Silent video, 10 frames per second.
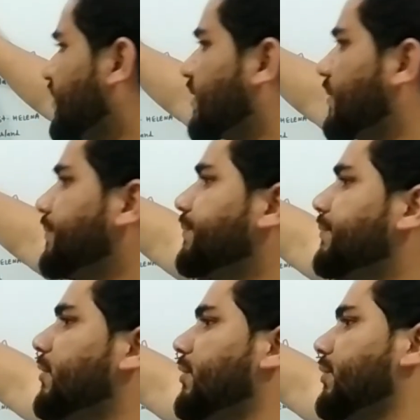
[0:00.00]

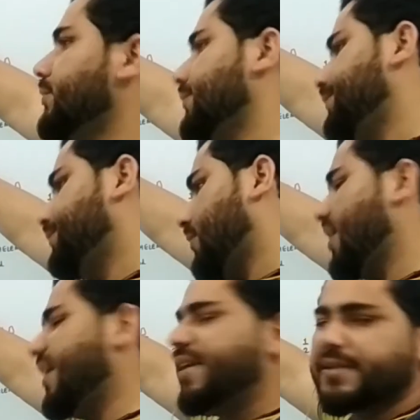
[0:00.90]
some
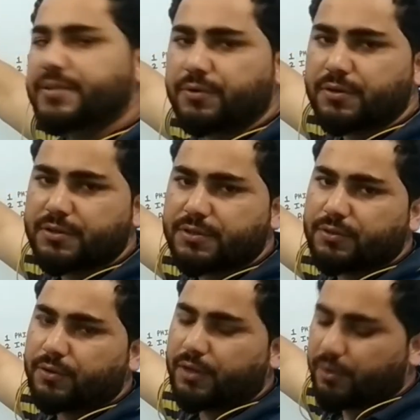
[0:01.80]
igneous rocks,
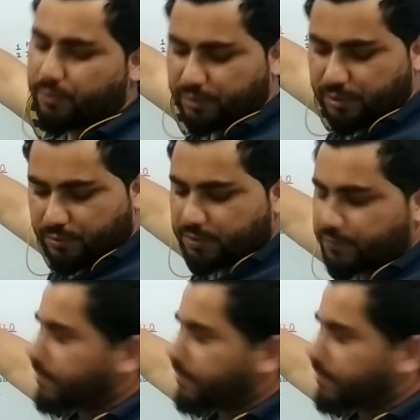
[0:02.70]
okay, or the rocks